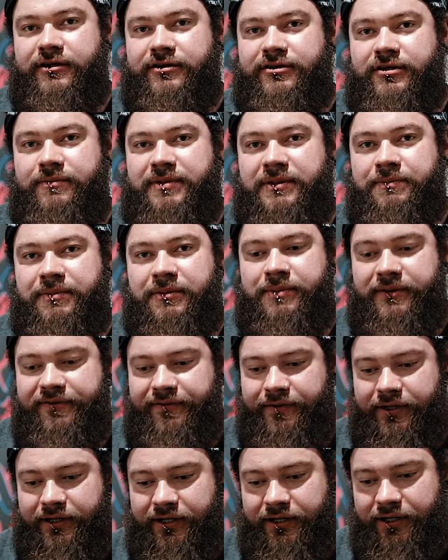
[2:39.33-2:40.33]
Some people
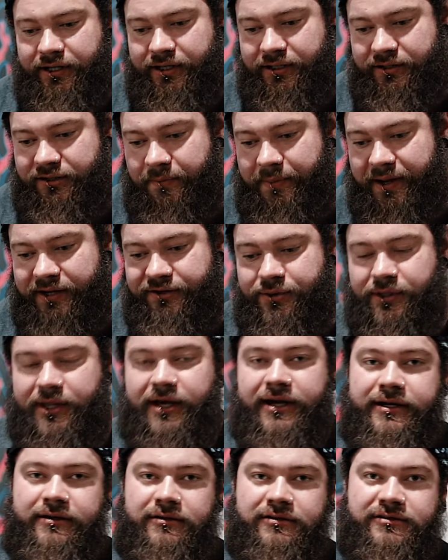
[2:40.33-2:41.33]
prefer to bench with their
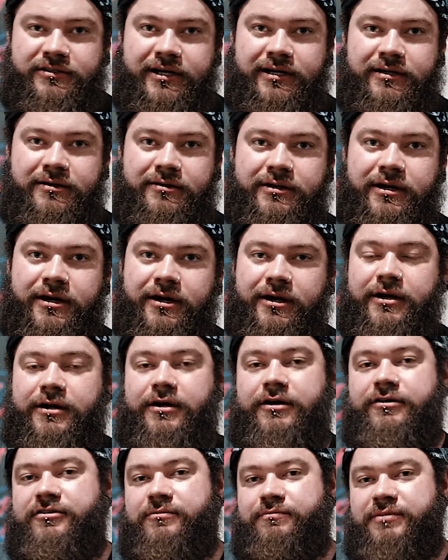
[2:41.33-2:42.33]
heels down.
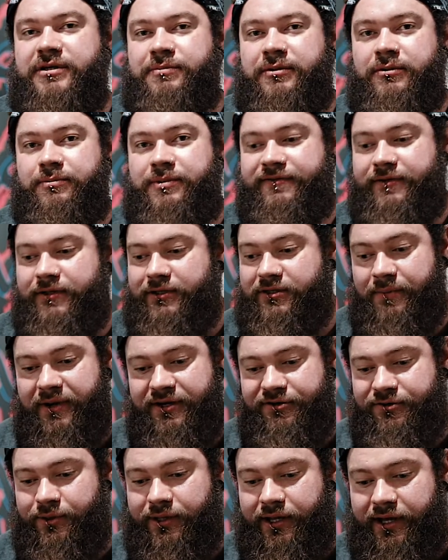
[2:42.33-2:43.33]
Some people prefer to
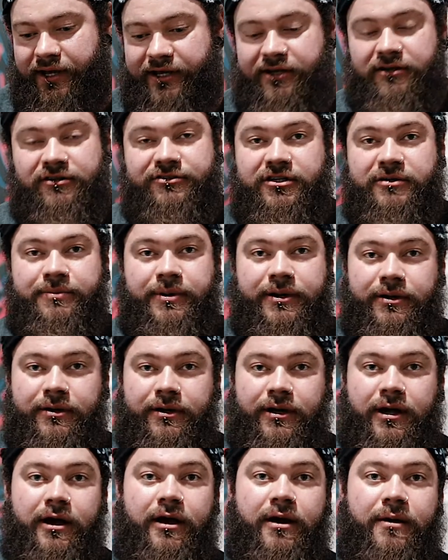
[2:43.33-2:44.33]
bench with their heels up
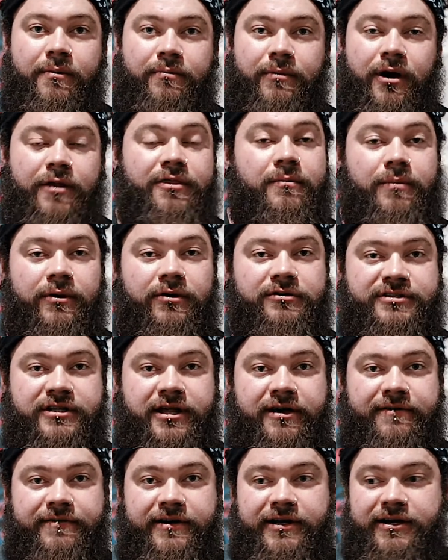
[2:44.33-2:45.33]
on the balls of
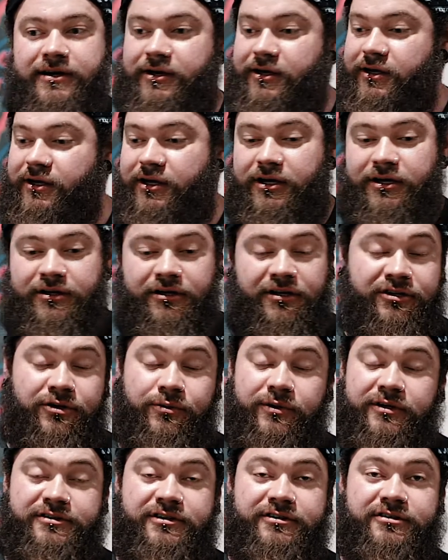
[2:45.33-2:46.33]
their feet. And you
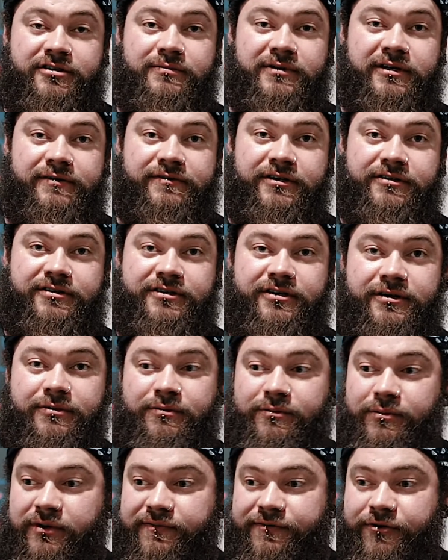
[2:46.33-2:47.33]
will see some lifters
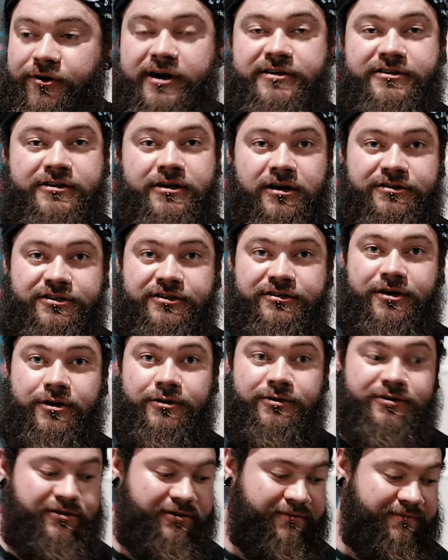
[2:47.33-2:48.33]
with crazy arches go
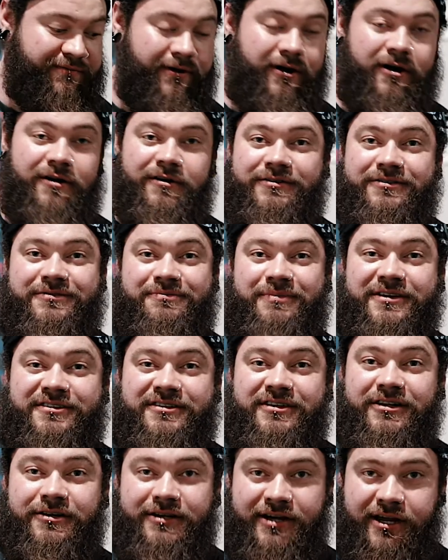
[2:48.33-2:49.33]
as far as
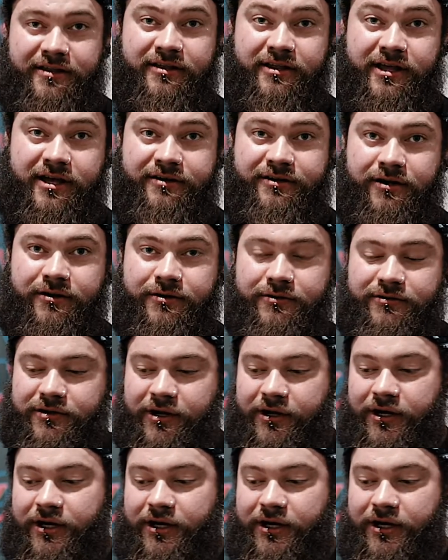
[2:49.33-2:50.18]
basically on the end of their toes.